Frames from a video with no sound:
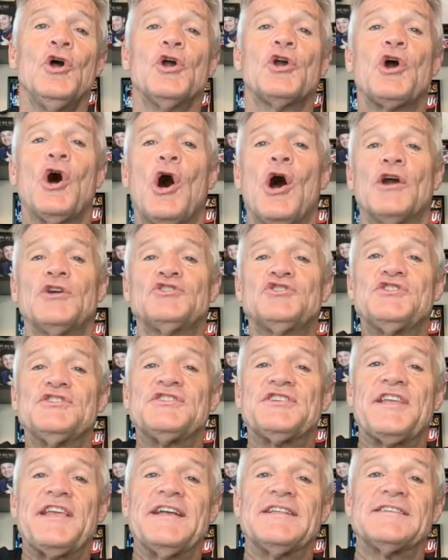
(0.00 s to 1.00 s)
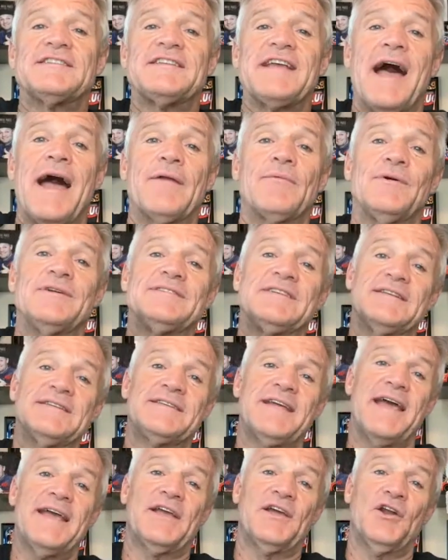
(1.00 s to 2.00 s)
cars just getting sideways and
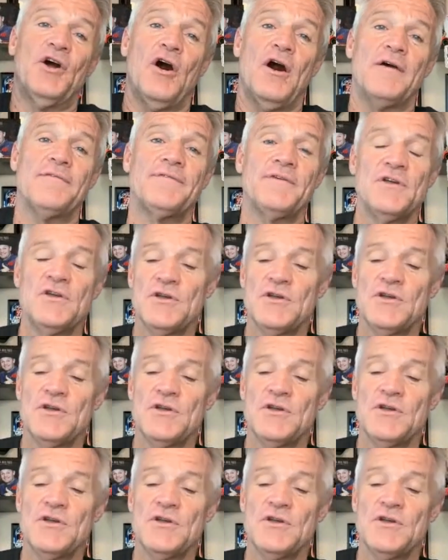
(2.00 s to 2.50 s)
taking off.